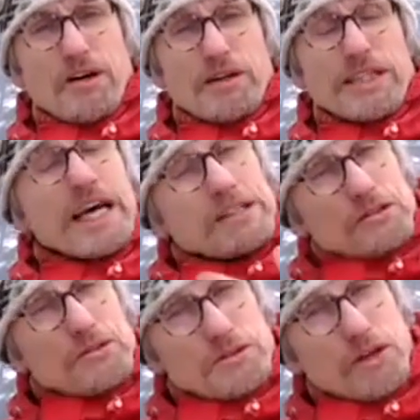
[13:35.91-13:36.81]
or they had
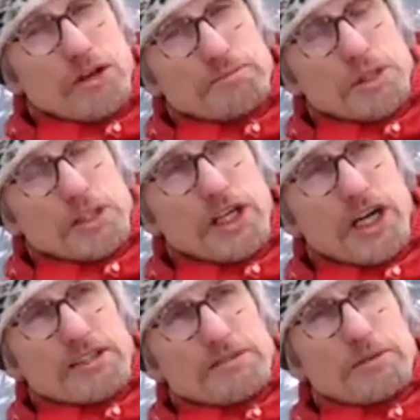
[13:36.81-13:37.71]
to not put it
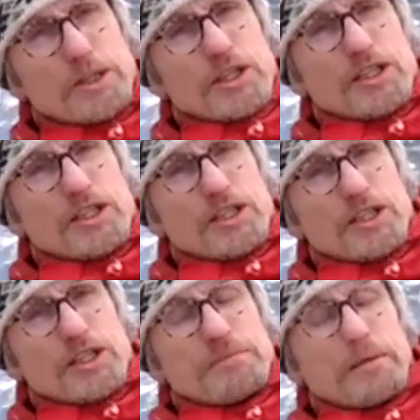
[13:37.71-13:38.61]
on because
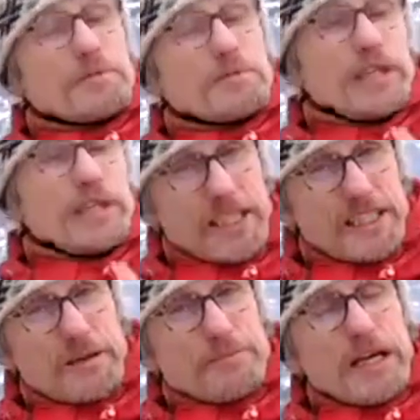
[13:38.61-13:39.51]
people didn't
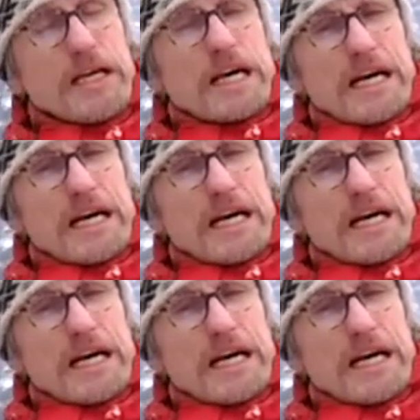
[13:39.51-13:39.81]
sign up.